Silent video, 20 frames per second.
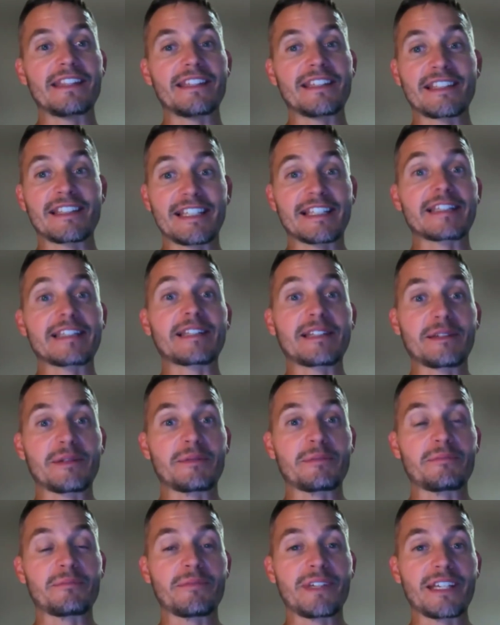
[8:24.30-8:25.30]
the
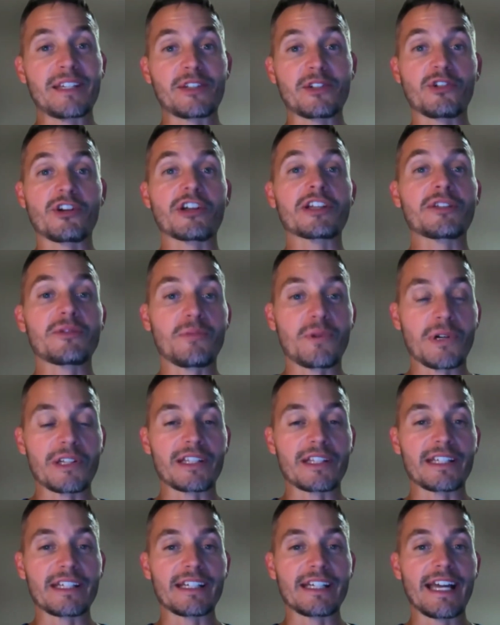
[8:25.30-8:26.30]
system is
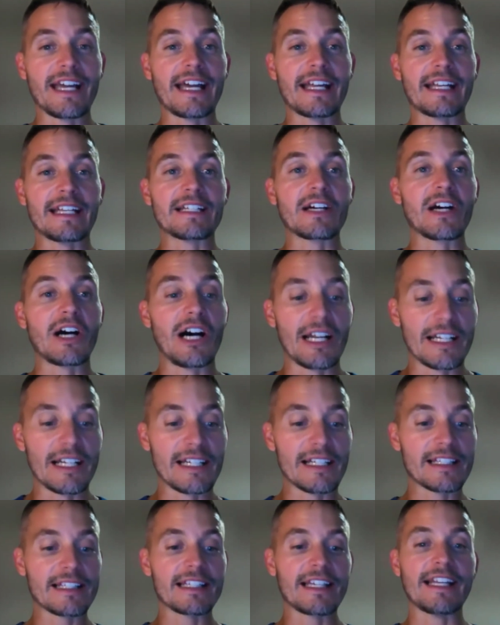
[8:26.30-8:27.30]
trustworthy and
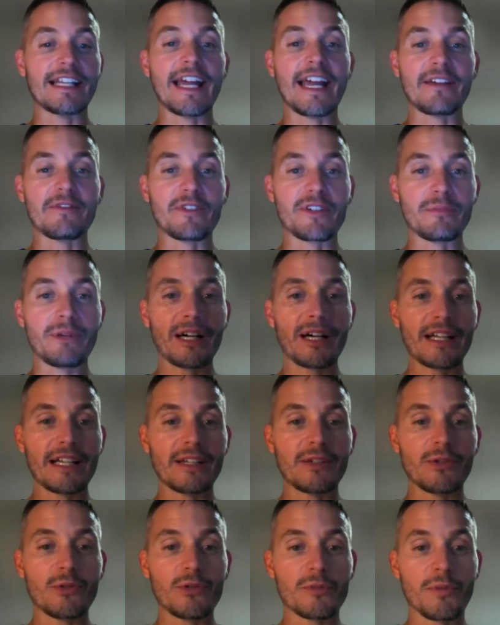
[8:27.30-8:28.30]
honest, and
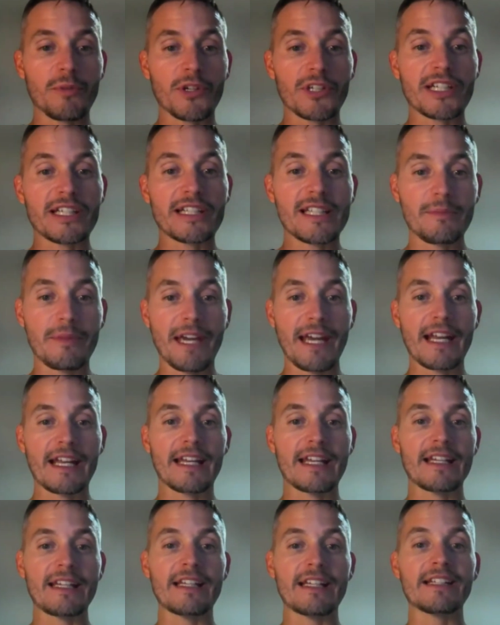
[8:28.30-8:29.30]
everybody who's
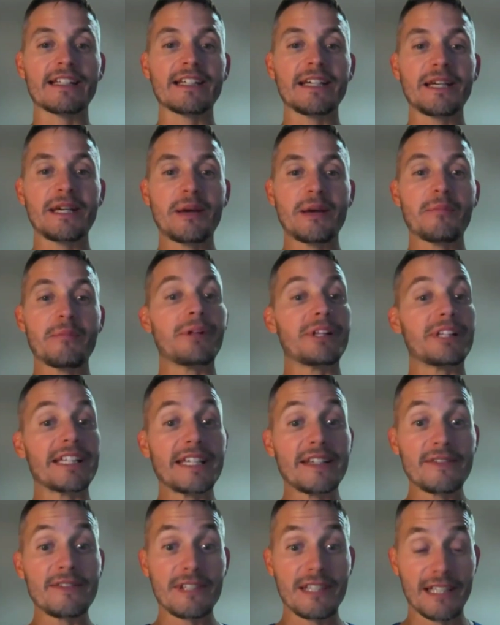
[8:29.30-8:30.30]
participating in it
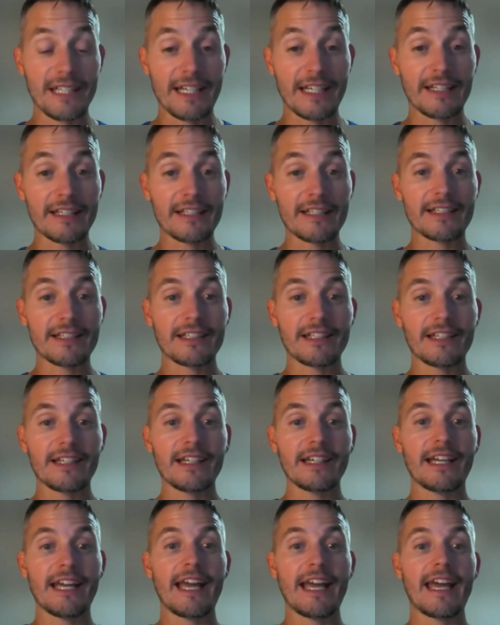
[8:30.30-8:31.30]
believes in it,
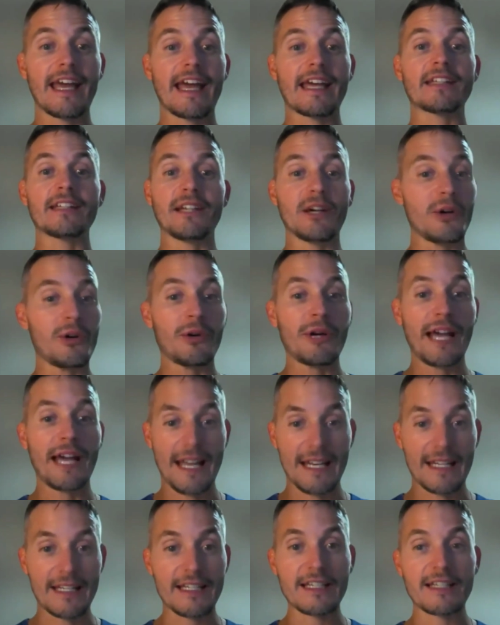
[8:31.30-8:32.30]

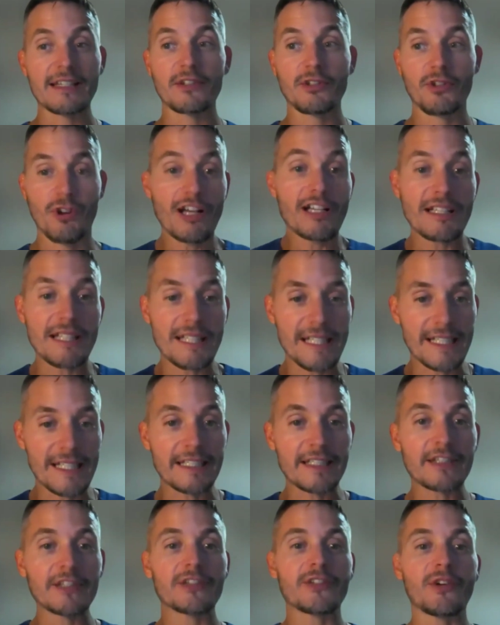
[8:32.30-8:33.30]
and trusts
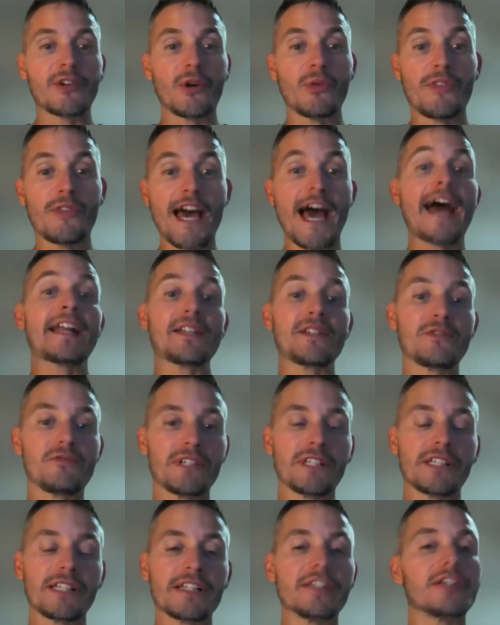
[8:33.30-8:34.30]
it. So that
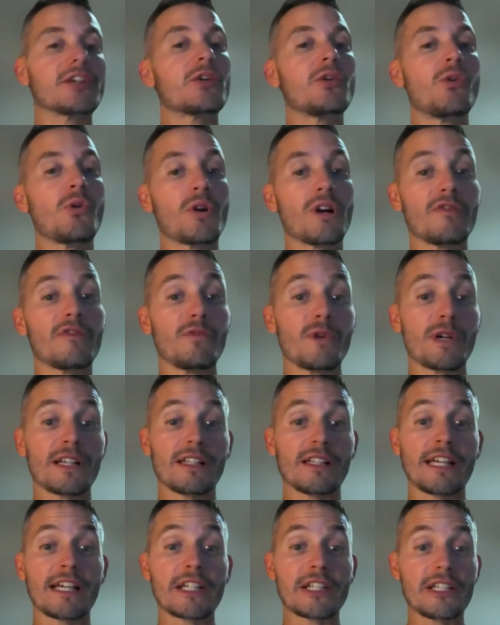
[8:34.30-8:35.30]
is really the core of what
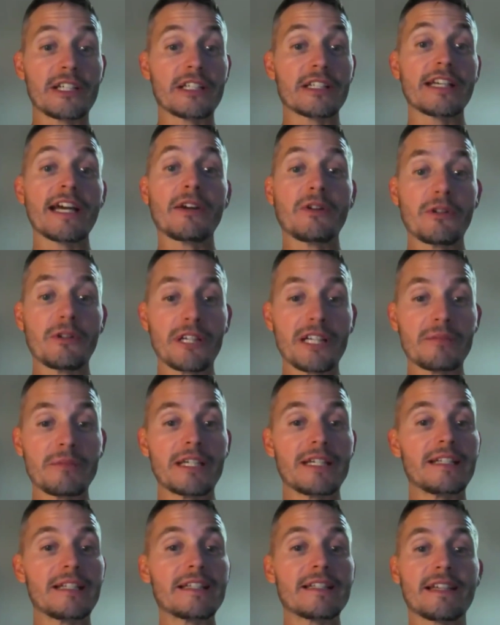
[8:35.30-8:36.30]
election integrity
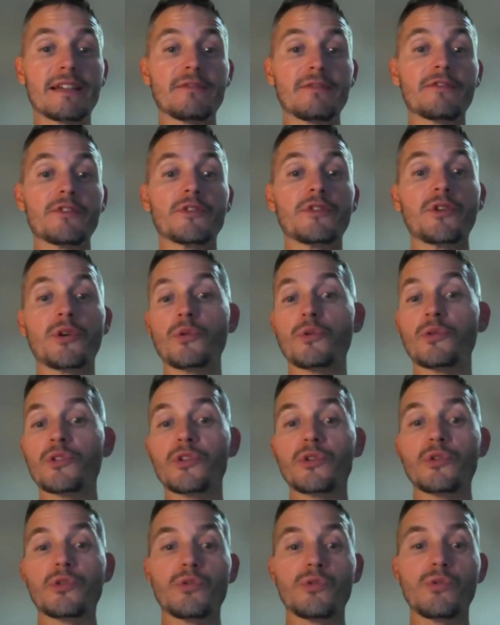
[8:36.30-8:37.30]
means. And for
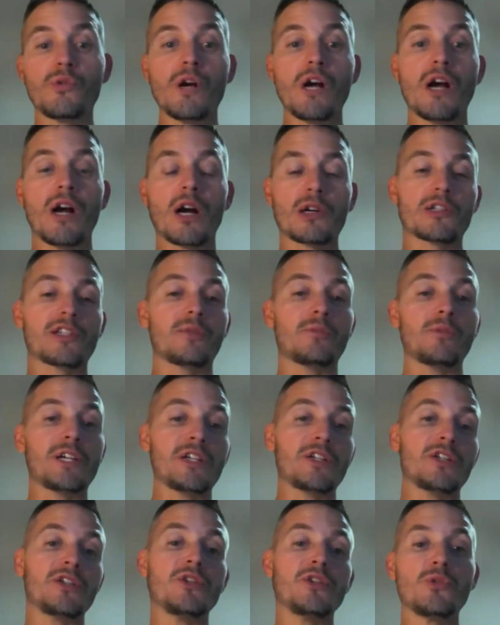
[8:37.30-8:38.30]
those who are
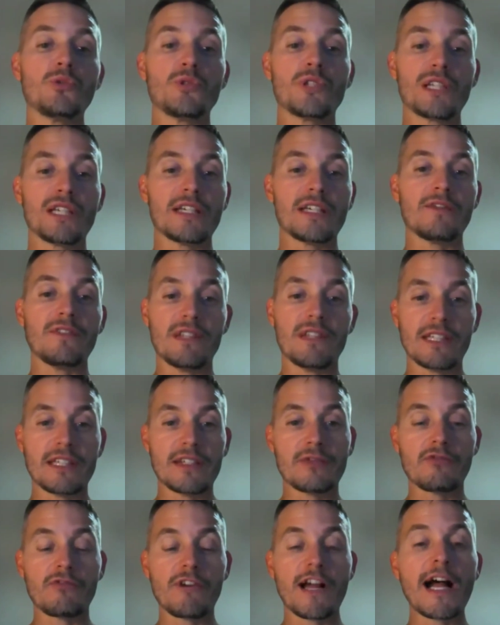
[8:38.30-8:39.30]
somewhat new to even
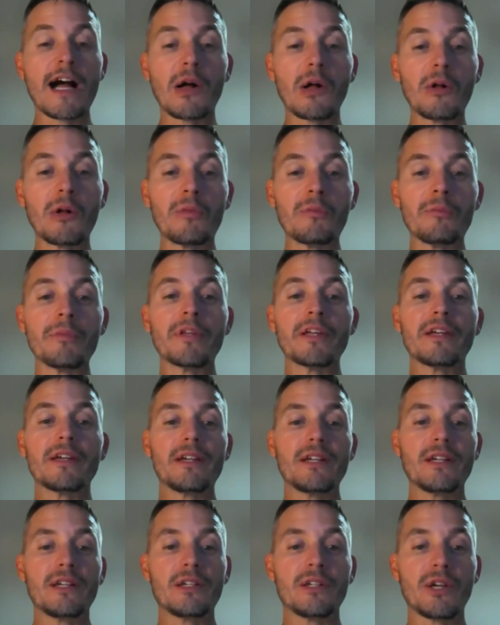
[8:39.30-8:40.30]
this realm,
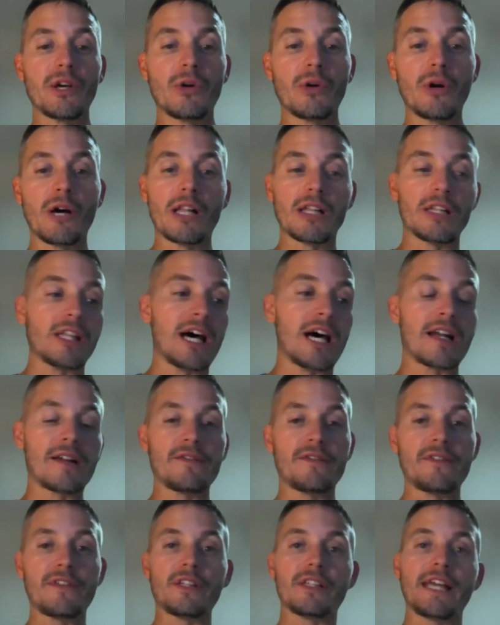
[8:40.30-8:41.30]
a
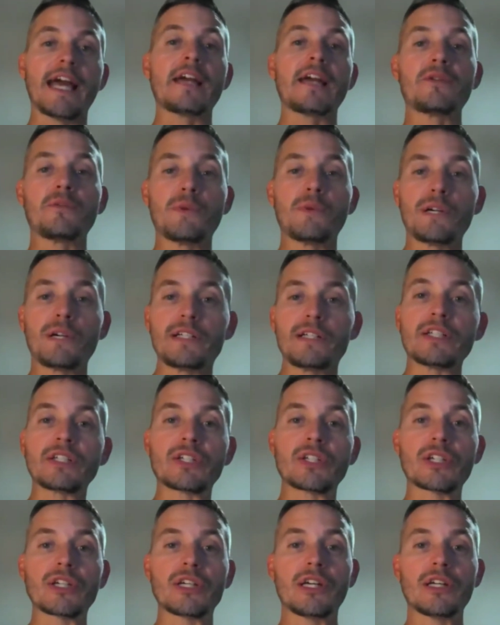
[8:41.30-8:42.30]
lot of the
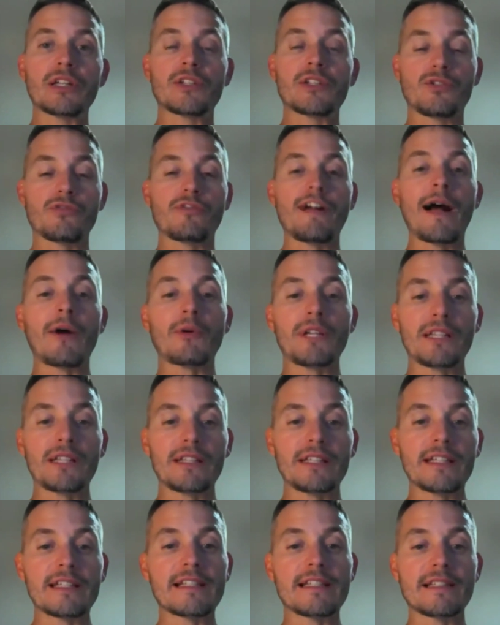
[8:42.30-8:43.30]
language
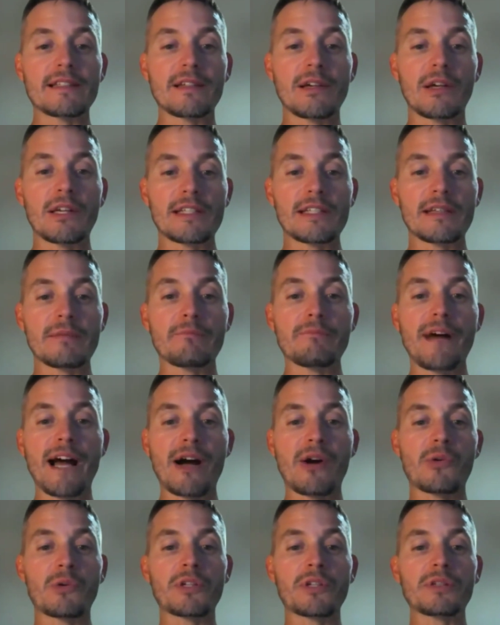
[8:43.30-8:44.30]
surrounding this is
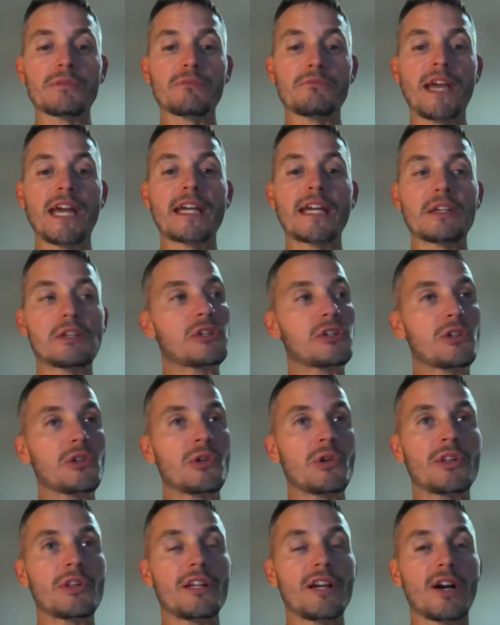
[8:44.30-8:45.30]
about making
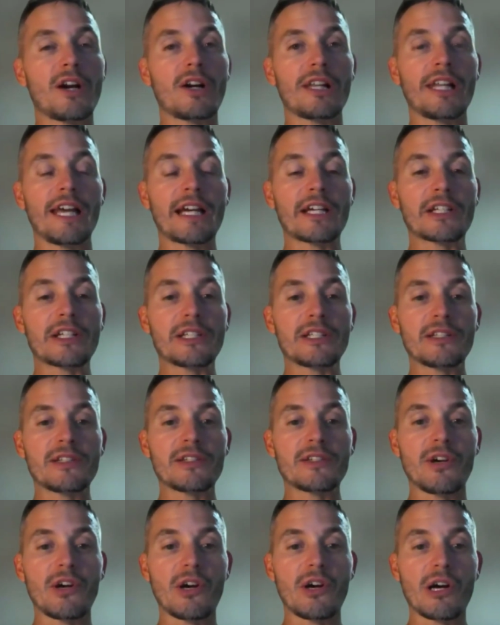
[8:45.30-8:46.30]
sure that our
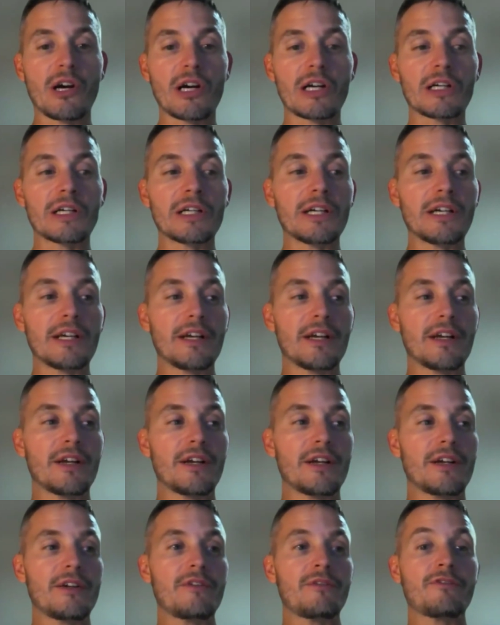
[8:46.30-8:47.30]
elections are
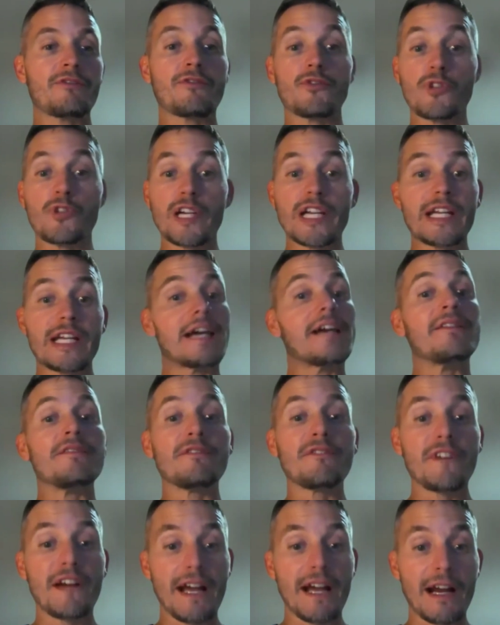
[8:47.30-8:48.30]
free
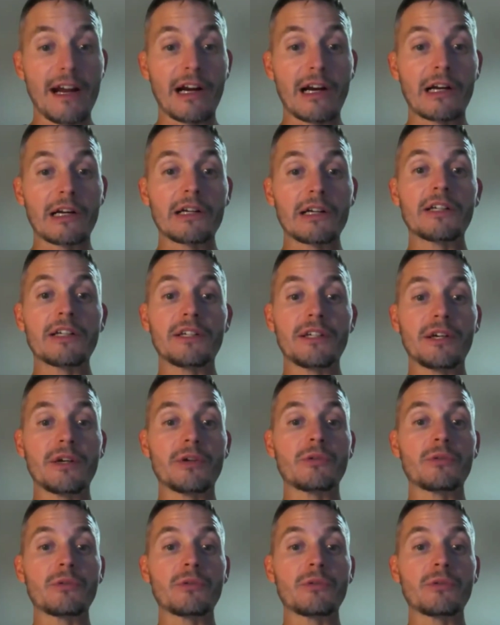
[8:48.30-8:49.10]
and fair,